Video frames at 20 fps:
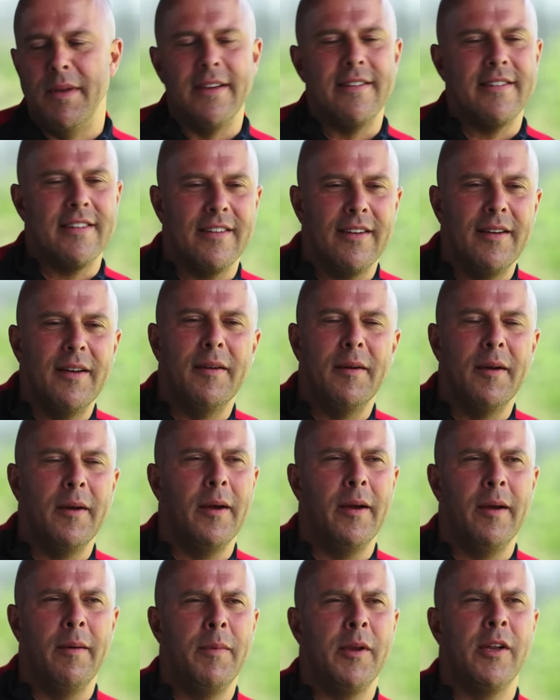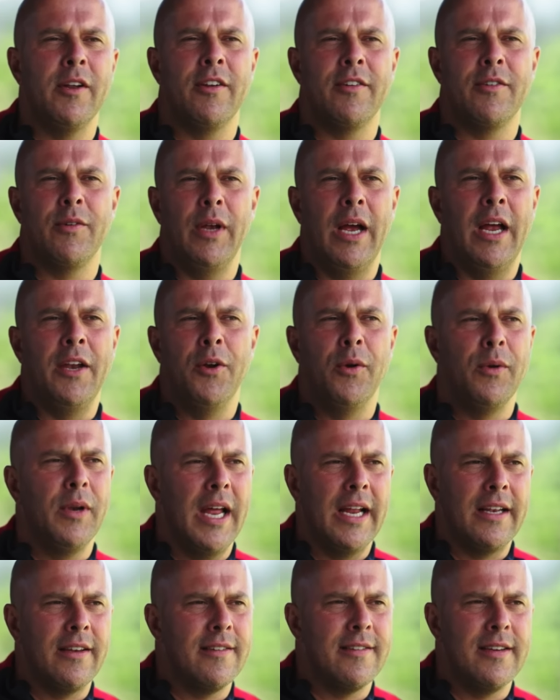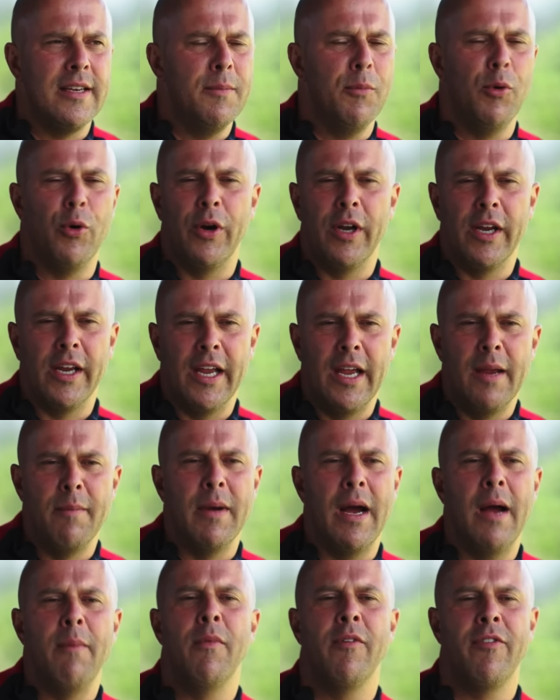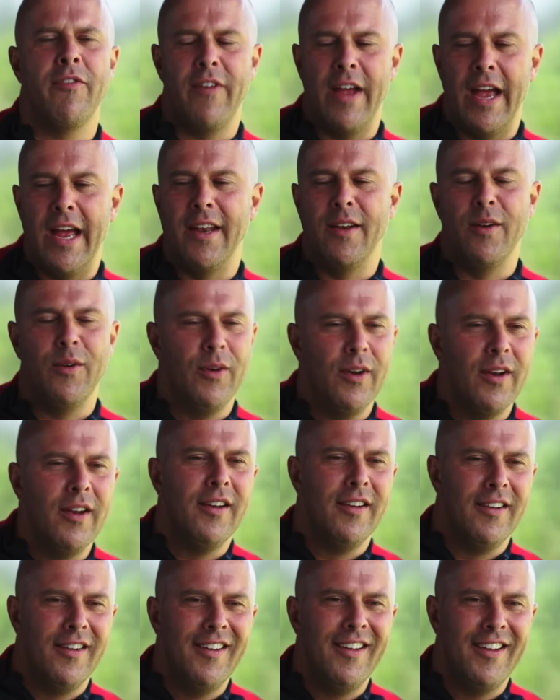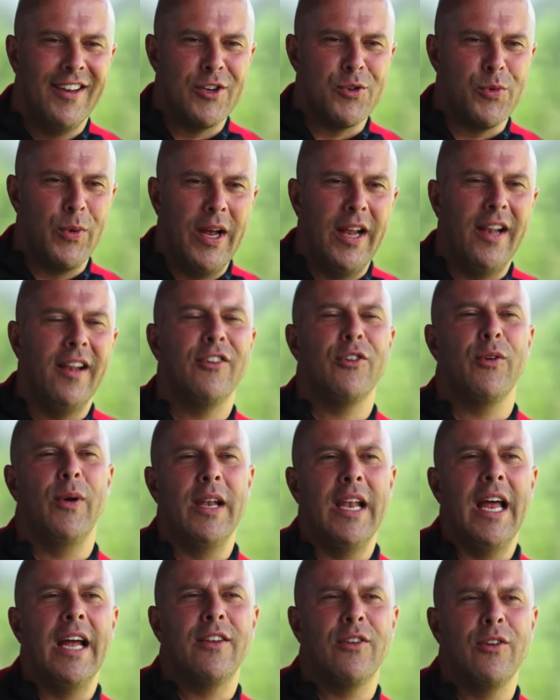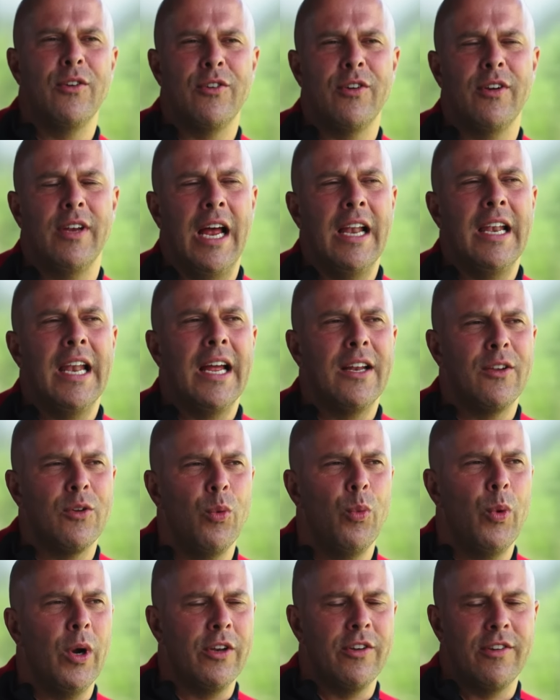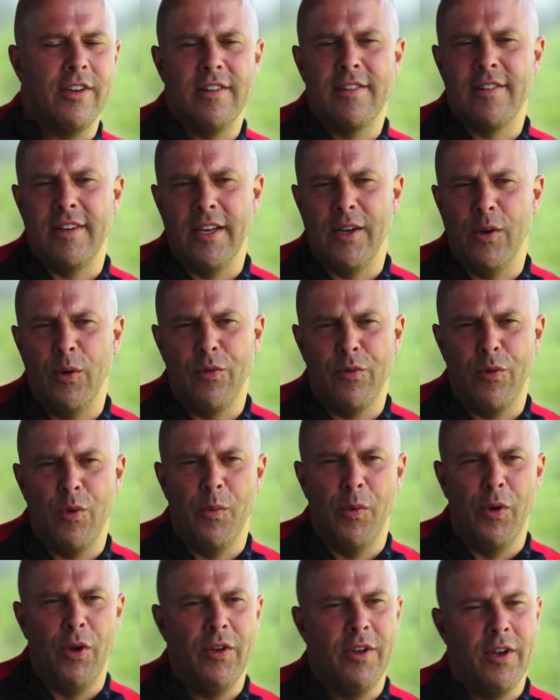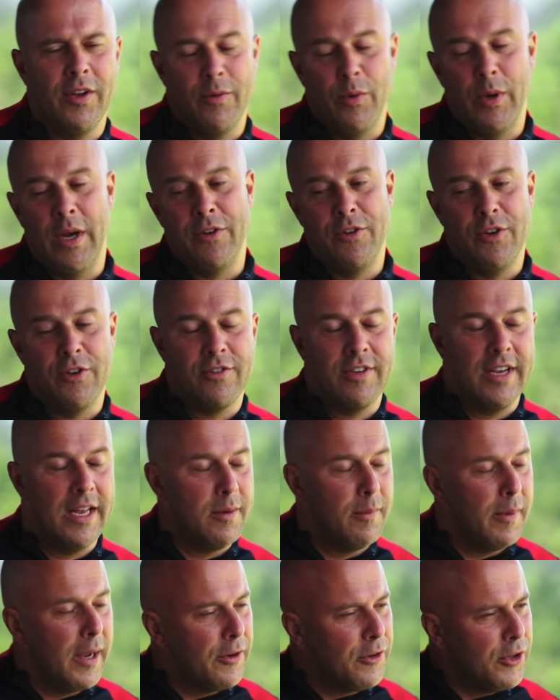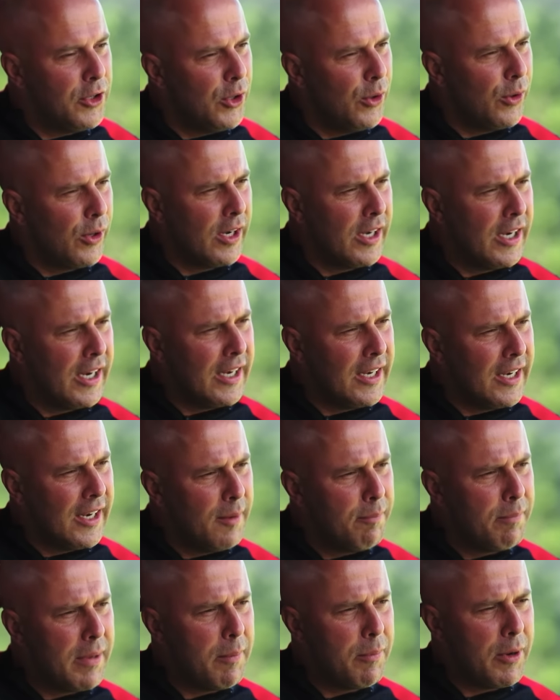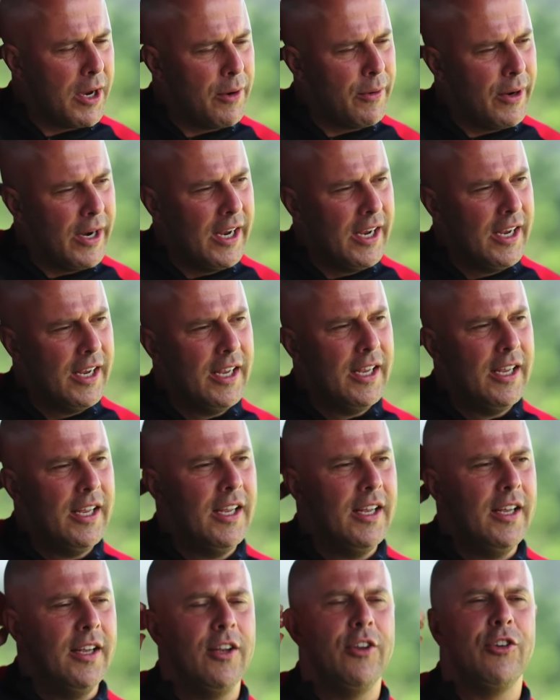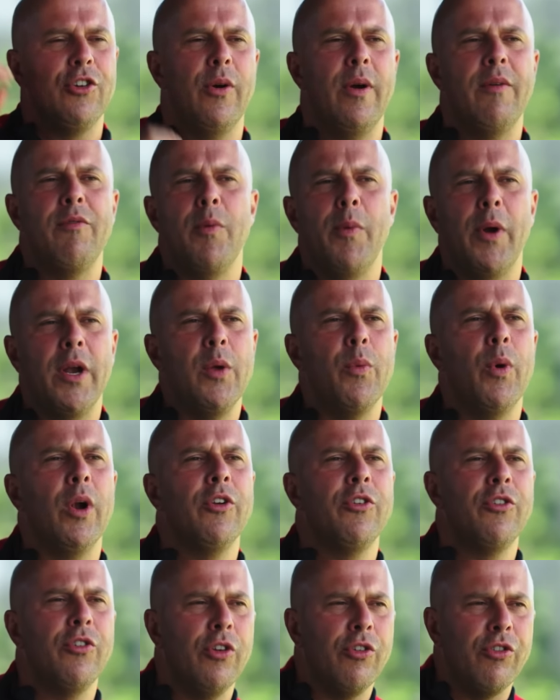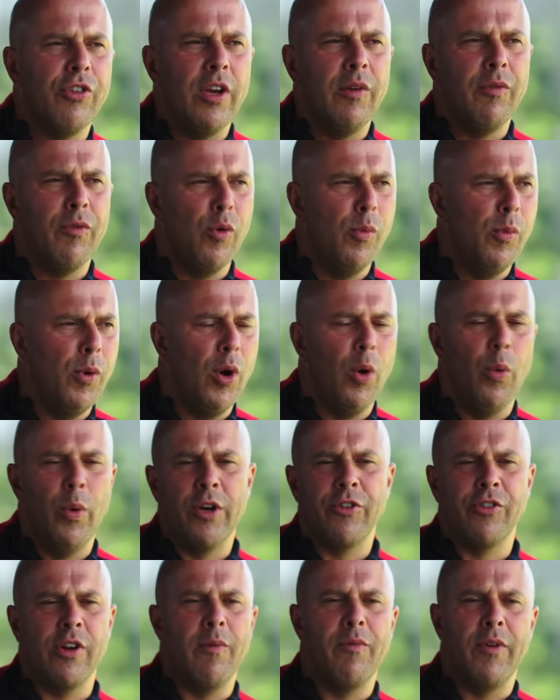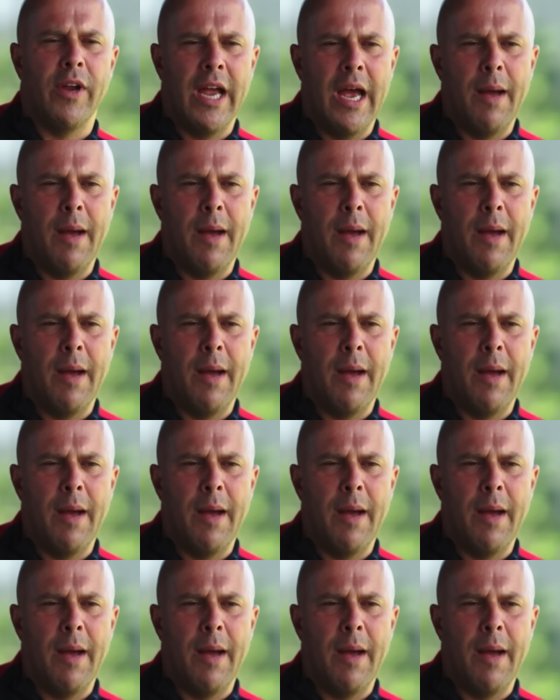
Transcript: this because I don't like to see a boring game. I'm a fan as well, so I like to watch and see good football. That's what I just said about the Jurgen and Pep era. So everybody wants to see football where something